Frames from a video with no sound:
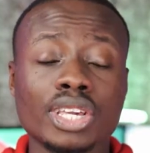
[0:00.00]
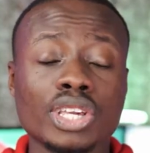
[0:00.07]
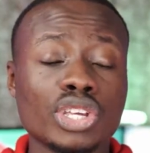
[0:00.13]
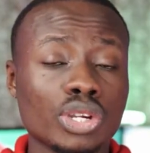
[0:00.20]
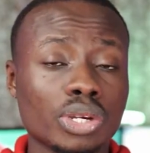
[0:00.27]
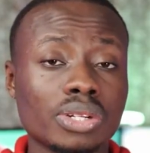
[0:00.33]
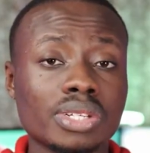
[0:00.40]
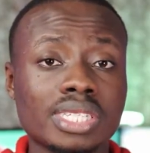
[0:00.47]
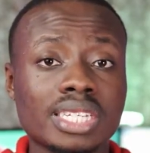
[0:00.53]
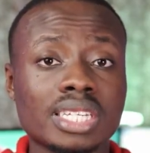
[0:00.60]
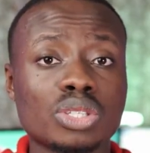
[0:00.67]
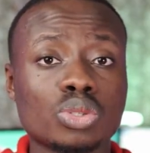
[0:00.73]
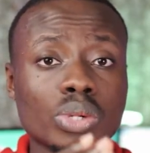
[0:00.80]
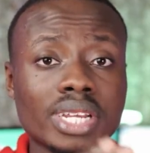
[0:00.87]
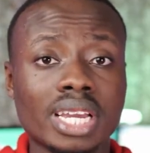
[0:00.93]
you're gonna see
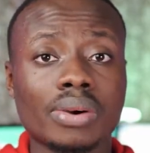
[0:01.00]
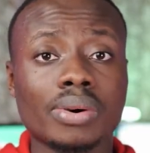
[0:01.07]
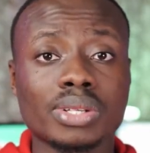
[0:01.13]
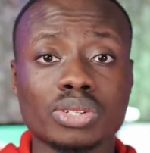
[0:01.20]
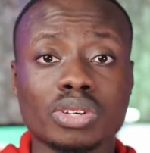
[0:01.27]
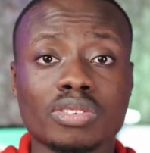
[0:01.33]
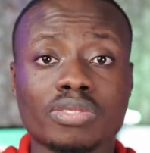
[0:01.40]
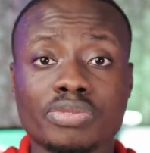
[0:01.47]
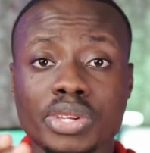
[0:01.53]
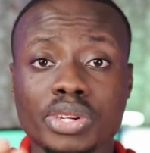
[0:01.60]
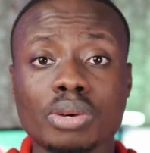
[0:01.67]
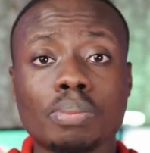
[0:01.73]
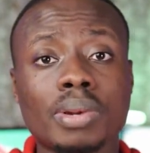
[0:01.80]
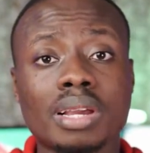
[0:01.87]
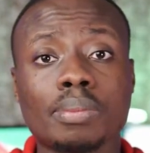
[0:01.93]
20 hours of
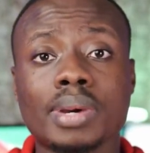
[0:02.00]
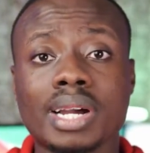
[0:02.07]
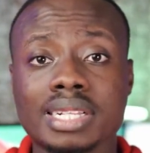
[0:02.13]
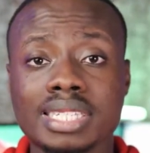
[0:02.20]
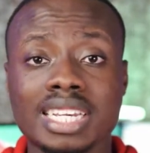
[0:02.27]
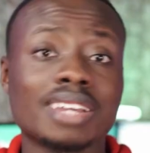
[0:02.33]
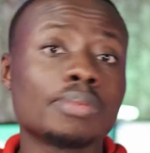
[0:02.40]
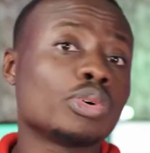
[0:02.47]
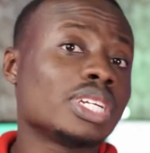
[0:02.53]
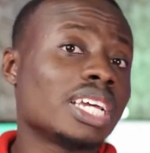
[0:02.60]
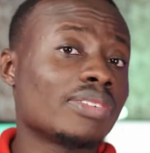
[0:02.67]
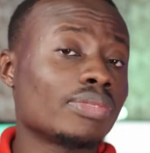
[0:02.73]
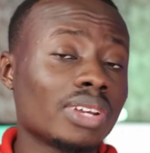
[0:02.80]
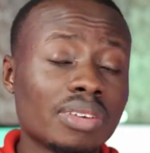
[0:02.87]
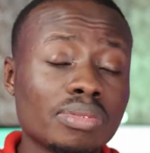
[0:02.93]
video playback time on the
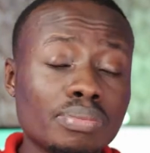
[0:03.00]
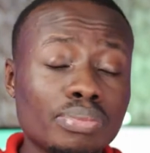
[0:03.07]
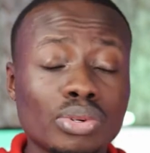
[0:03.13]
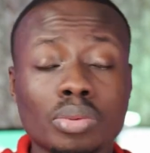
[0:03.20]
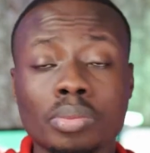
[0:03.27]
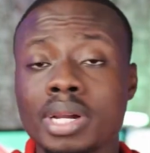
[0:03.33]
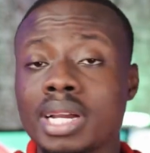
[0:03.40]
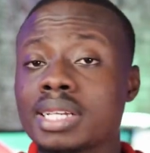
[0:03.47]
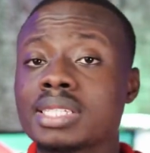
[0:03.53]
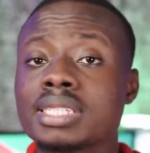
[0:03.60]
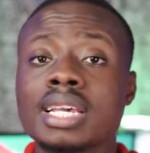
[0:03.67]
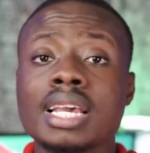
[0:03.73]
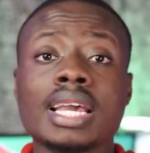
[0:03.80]
iPhone 11 Pro Max